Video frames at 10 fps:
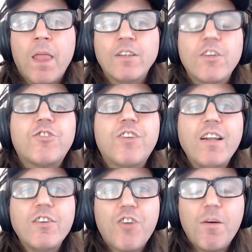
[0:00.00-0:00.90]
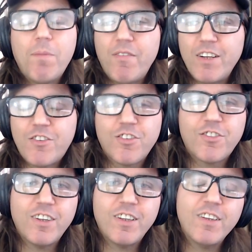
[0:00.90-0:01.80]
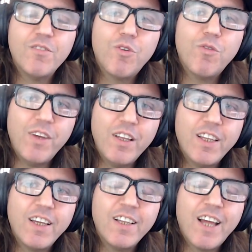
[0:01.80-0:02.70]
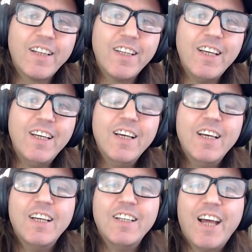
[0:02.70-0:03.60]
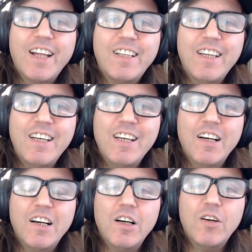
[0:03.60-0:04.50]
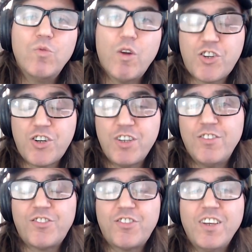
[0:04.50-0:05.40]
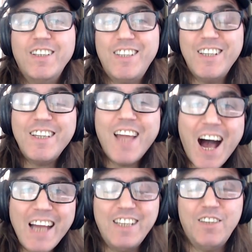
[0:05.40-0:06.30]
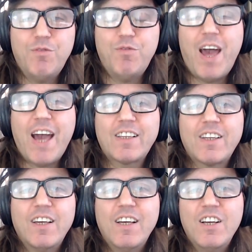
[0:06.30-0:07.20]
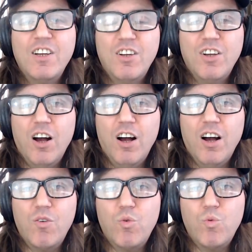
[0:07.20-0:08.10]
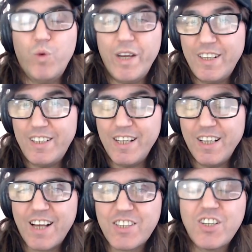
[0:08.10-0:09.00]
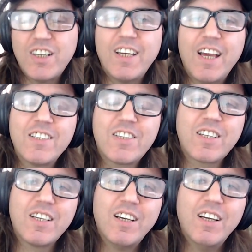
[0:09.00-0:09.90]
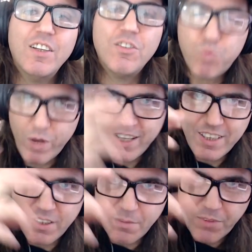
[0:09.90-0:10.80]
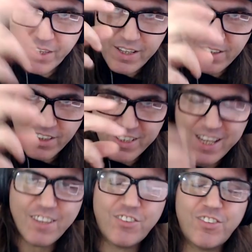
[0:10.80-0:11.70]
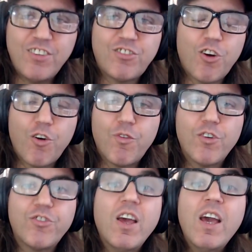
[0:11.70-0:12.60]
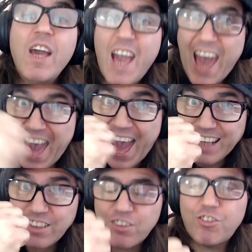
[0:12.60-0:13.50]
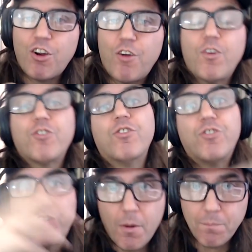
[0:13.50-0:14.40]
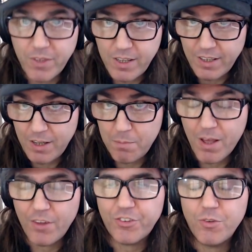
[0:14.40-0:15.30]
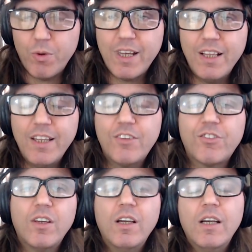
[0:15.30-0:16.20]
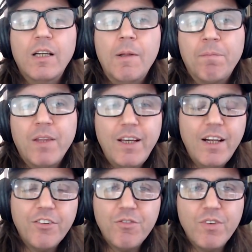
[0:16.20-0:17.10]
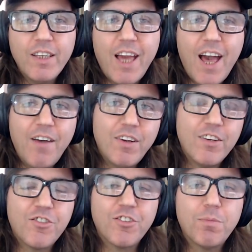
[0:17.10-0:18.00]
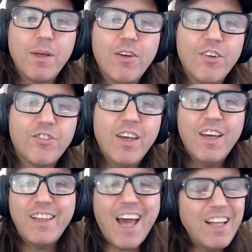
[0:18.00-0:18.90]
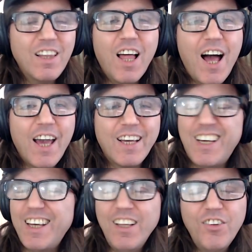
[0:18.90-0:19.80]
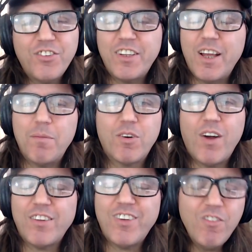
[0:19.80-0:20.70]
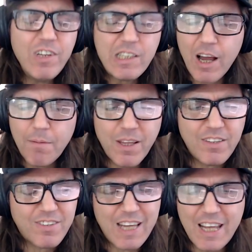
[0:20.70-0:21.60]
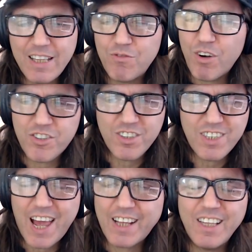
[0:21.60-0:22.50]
does Donald Trump have an interest in revealing that the that the uh, Russians did not in fact uh, rig the election against rig the, the the DNC servers, hack the servers, and dump the emails to WikiLeaks? He doesn't really have an interest because that lie kills the Democrats. Every time they say the Russians hacked the